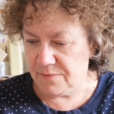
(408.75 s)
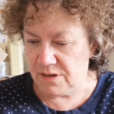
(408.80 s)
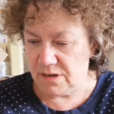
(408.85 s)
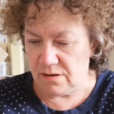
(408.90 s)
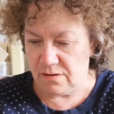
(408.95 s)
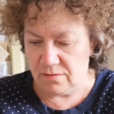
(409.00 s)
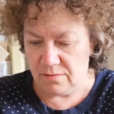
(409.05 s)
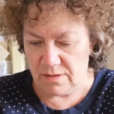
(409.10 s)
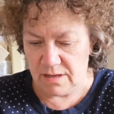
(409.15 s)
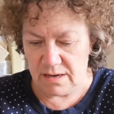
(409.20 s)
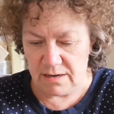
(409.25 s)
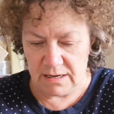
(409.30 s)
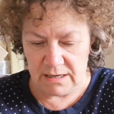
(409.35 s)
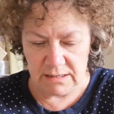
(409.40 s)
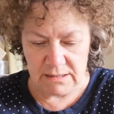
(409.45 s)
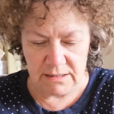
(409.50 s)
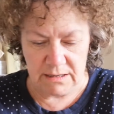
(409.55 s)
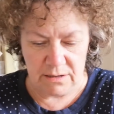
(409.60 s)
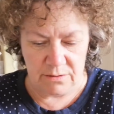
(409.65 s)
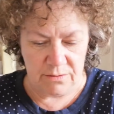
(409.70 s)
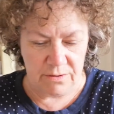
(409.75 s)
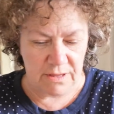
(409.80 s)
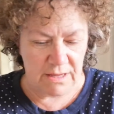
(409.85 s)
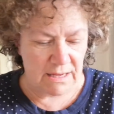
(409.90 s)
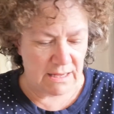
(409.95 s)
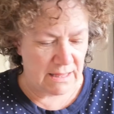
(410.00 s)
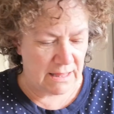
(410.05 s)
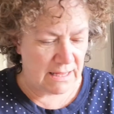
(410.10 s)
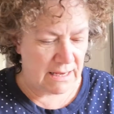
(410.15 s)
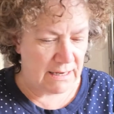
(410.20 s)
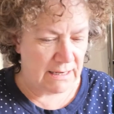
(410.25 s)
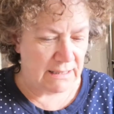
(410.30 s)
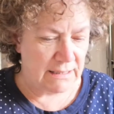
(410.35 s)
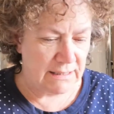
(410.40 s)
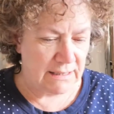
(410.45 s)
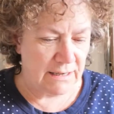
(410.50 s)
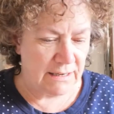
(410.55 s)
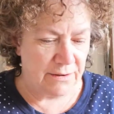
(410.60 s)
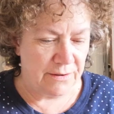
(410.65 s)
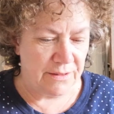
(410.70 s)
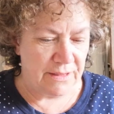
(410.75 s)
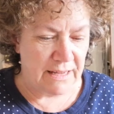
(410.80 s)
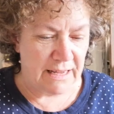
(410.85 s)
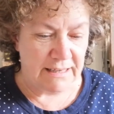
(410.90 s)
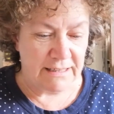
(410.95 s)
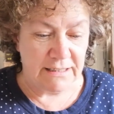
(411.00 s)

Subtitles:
So that needs to go on there. That needs to go on there.